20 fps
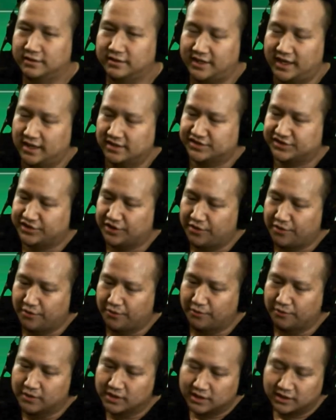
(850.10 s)
Yeah,
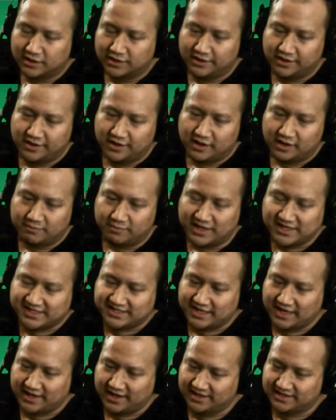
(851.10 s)
so my
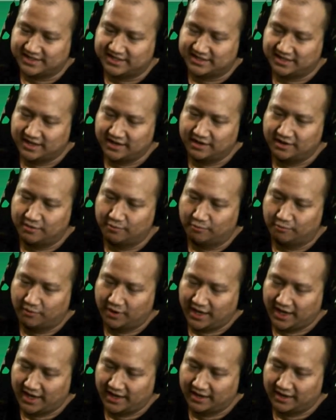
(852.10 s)
second stint
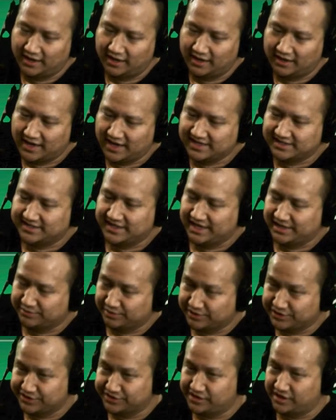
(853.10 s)
at High Stakes
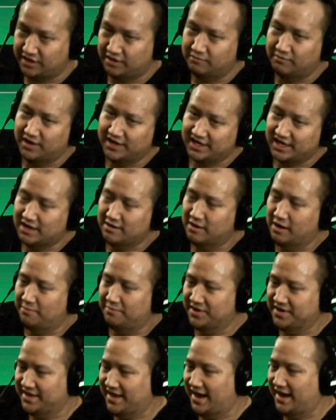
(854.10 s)
was, you know, running it
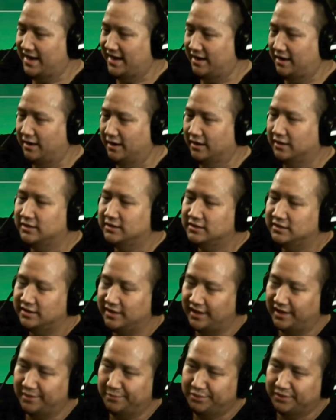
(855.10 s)
up in that era,
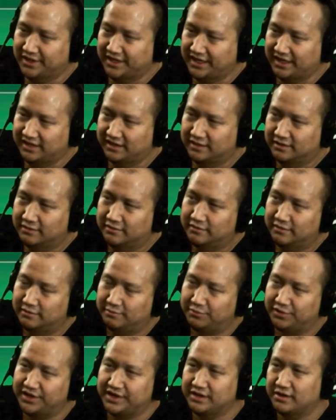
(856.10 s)
and I played
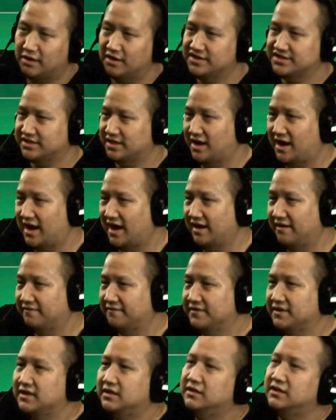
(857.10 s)
pretty large
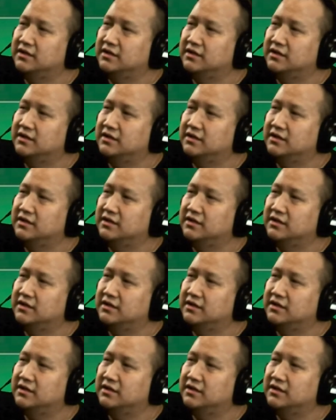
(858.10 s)
live.